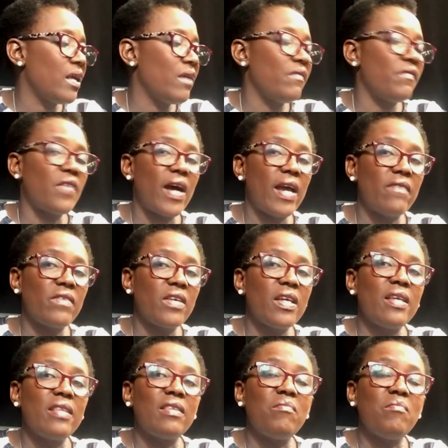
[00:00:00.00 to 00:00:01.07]
5.
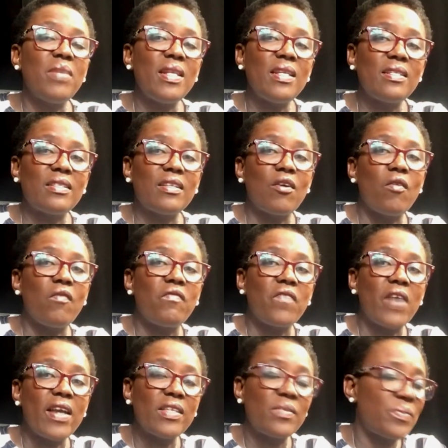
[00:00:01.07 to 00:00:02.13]
The Minister or
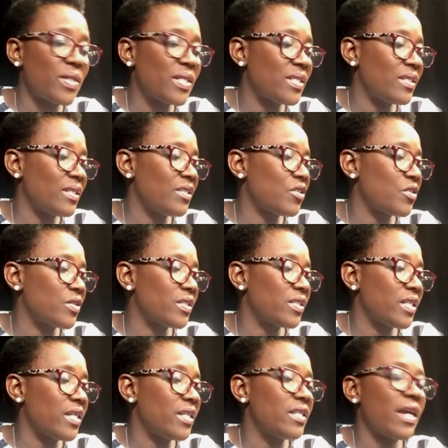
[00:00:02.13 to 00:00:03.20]
Vice President
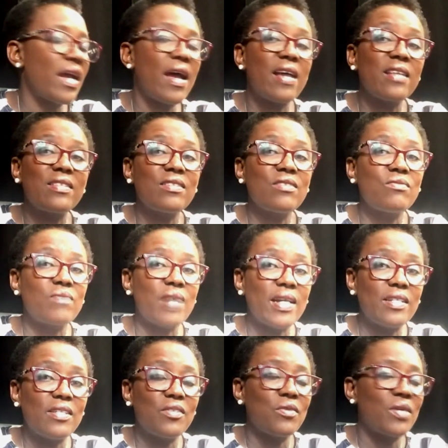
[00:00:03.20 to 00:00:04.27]
concerned has the right
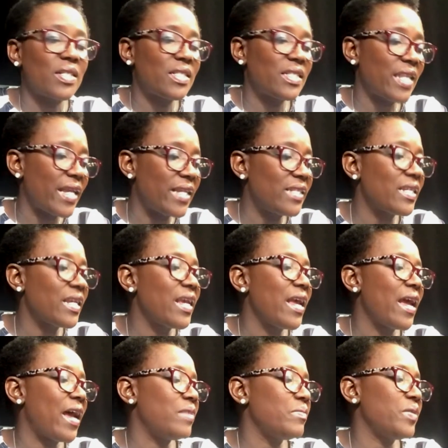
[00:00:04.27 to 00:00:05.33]
to attend
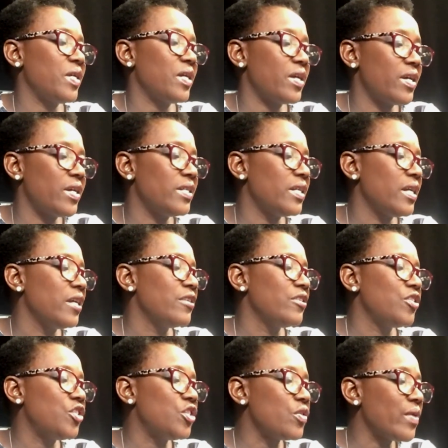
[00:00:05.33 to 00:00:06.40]
and be heard
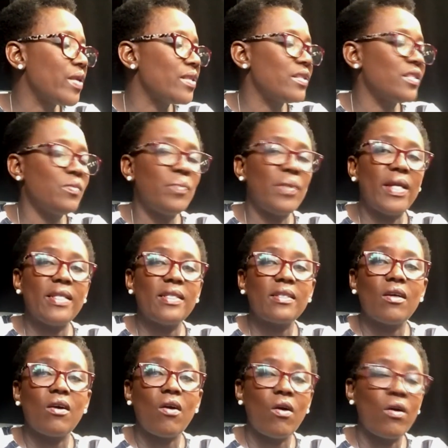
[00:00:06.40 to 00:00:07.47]
during the debate
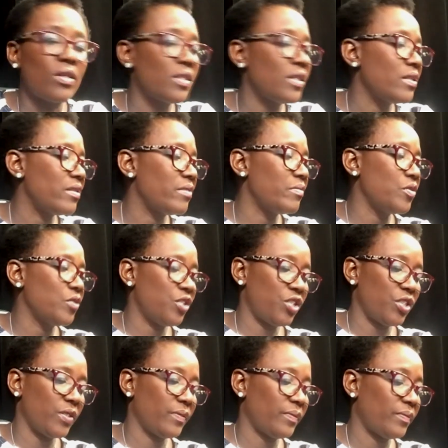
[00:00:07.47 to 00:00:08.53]
on the motion.